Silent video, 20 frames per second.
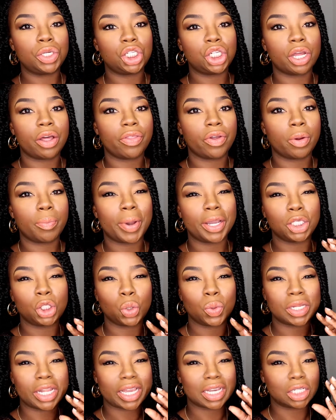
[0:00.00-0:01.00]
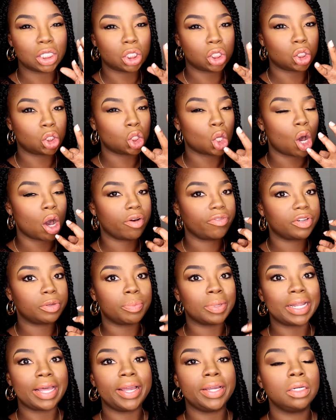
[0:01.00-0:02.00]
each other by doing like a soft
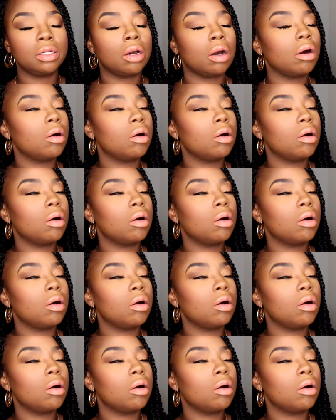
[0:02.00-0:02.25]
blend.